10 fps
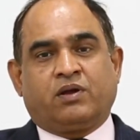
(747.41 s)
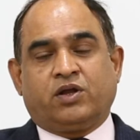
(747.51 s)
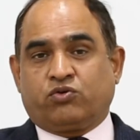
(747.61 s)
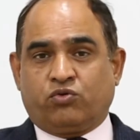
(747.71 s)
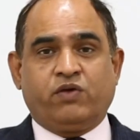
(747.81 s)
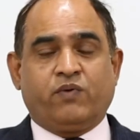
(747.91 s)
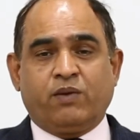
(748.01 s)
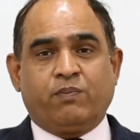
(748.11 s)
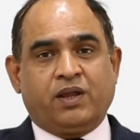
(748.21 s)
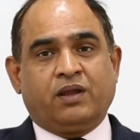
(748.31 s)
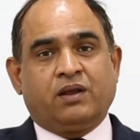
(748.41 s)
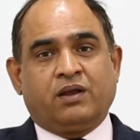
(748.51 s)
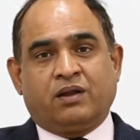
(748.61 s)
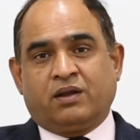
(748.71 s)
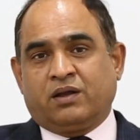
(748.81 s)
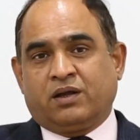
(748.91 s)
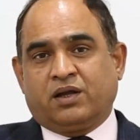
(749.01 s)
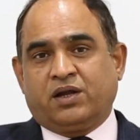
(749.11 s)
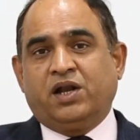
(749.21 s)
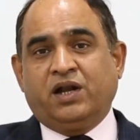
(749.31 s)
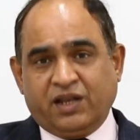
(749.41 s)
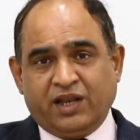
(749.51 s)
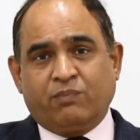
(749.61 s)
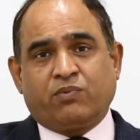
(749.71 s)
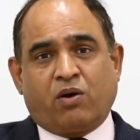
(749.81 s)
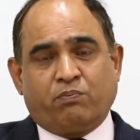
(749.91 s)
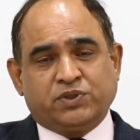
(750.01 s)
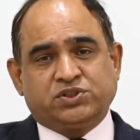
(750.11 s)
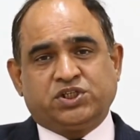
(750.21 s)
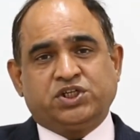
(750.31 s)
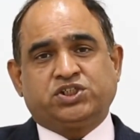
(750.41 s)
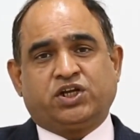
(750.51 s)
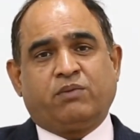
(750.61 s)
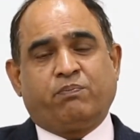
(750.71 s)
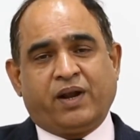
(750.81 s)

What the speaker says: It could even be interim compensation